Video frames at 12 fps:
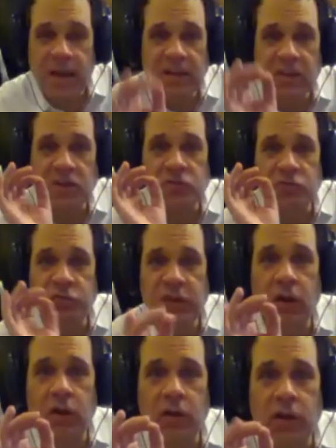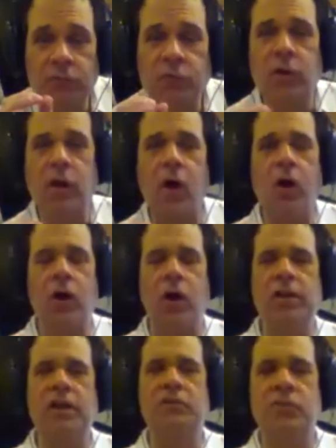this feel, for our
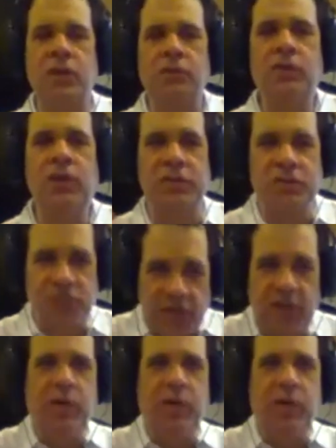audience, going to feel exciting?